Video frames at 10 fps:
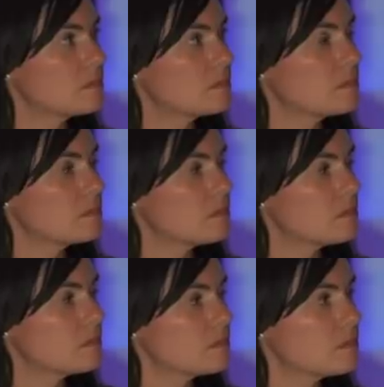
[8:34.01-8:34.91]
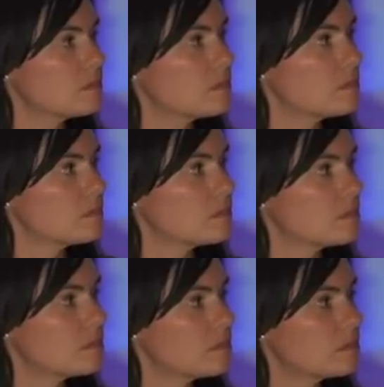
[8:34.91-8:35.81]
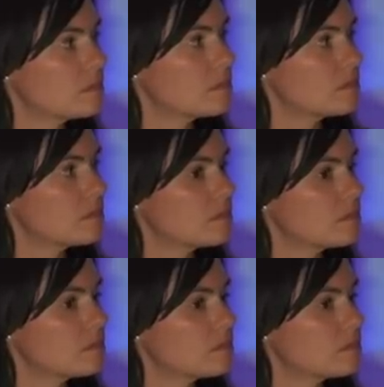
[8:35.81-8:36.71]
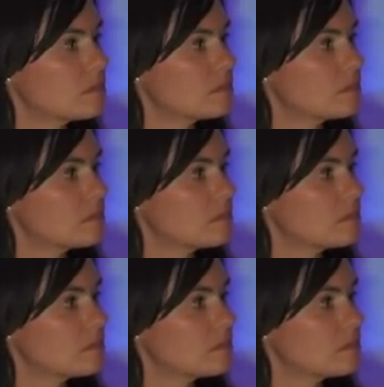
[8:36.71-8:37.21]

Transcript: The person shown says nothing.